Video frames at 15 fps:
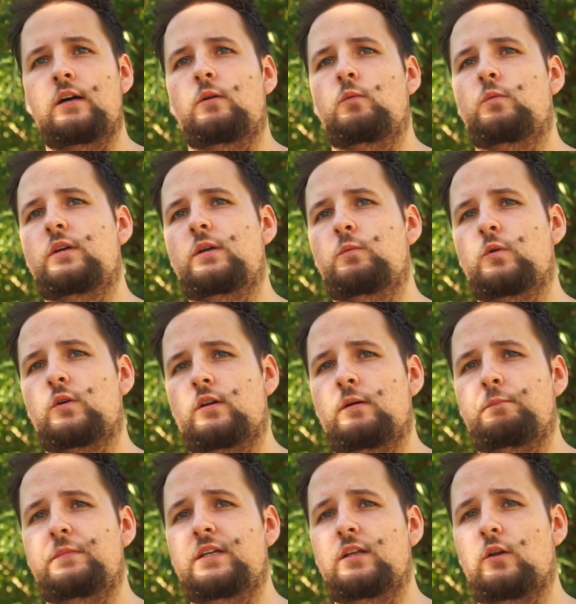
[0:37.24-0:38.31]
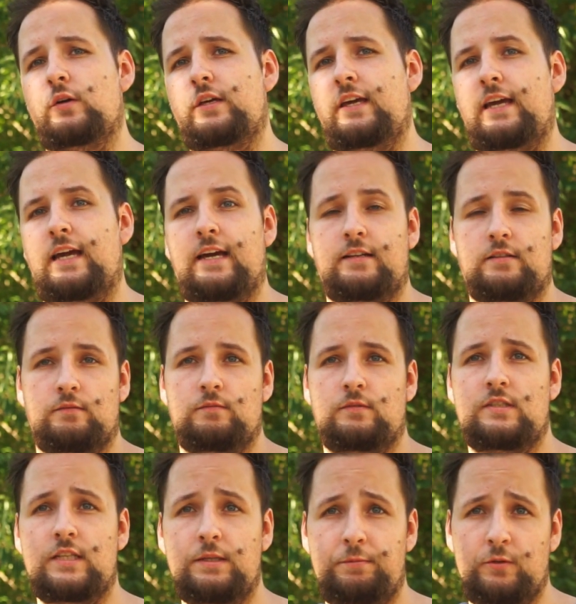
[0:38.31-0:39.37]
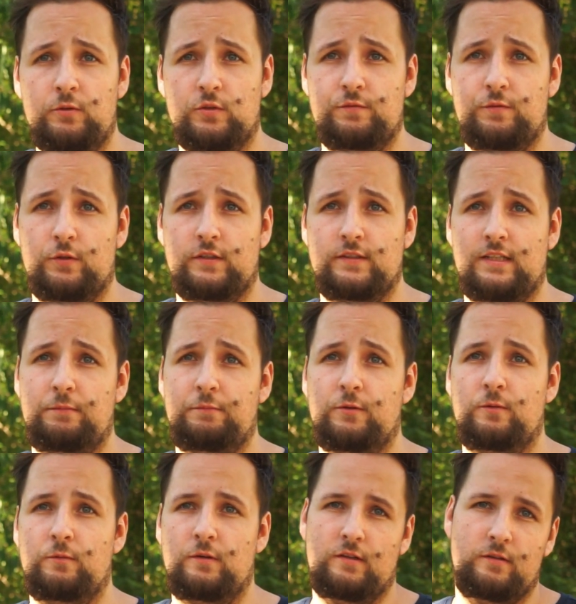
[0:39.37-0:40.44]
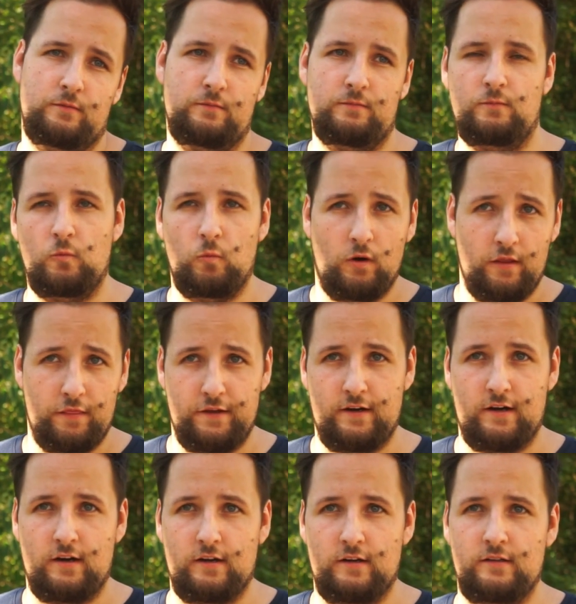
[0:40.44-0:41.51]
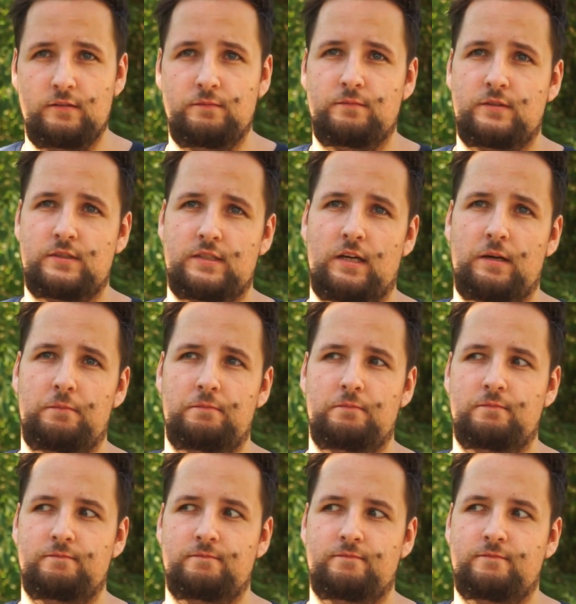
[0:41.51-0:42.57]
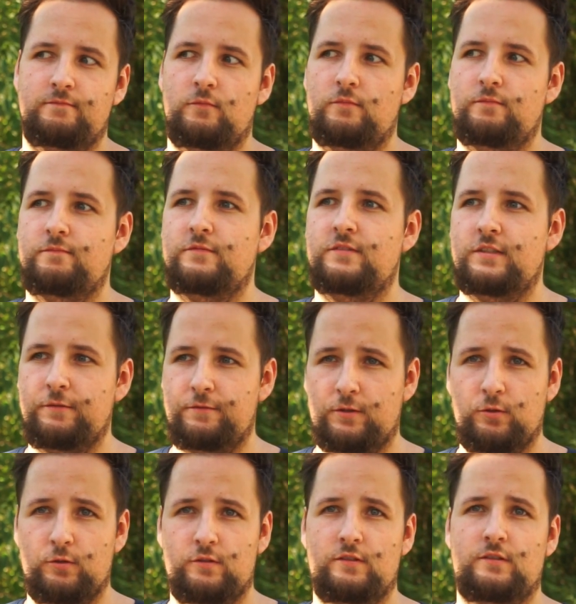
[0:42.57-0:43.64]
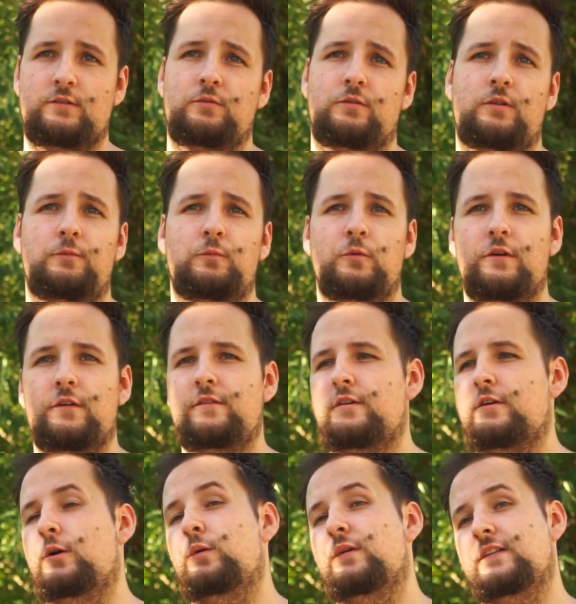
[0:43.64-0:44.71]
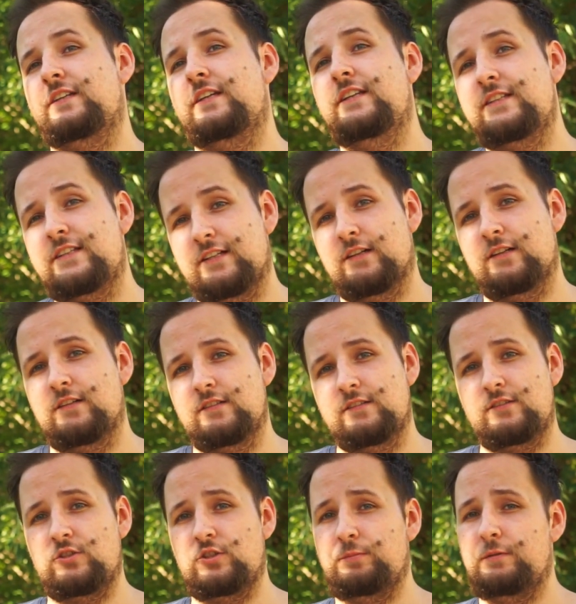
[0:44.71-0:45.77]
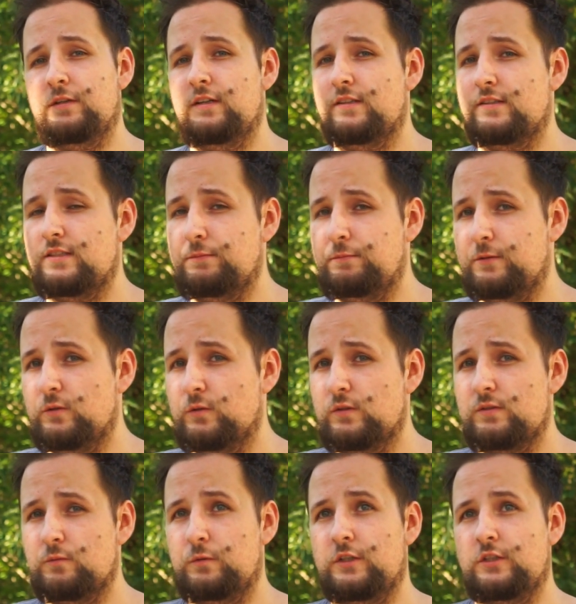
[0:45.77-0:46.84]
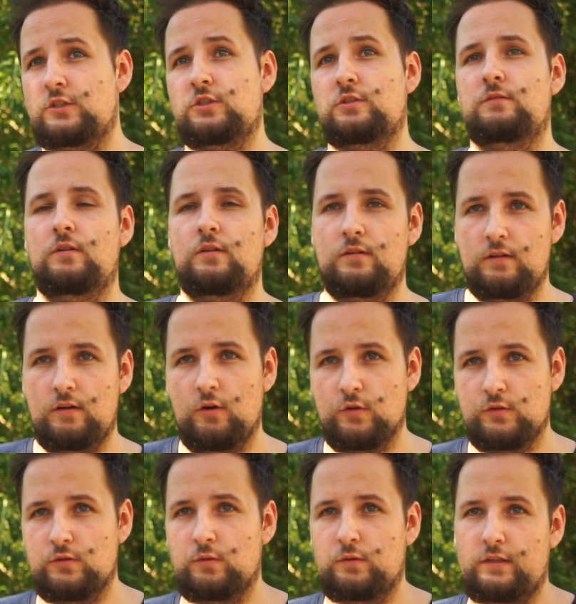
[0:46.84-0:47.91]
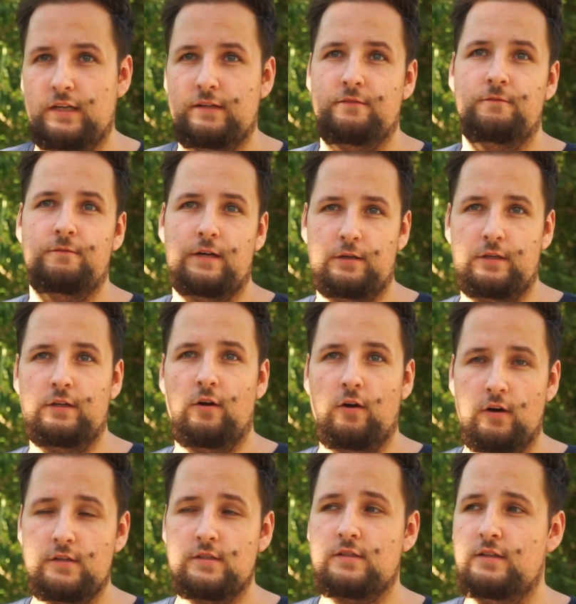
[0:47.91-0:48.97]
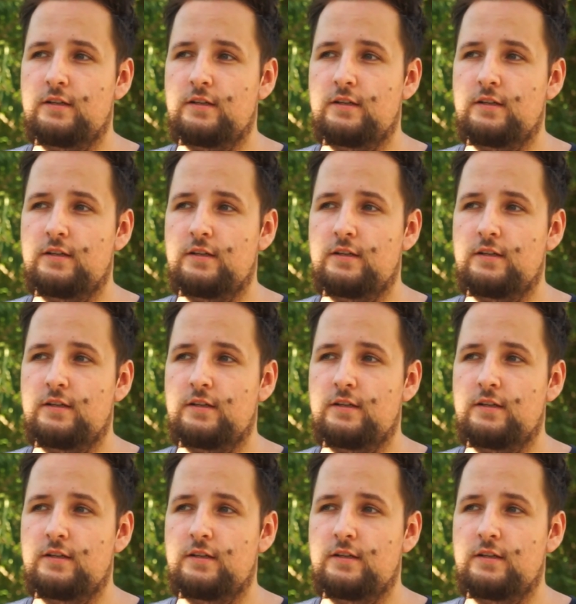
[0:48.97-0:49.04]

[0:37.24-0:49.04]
we would be looking at C P Us, for example. Well, while there are some difficulties with current Intel G P, uh, C P Us, which also get very hot,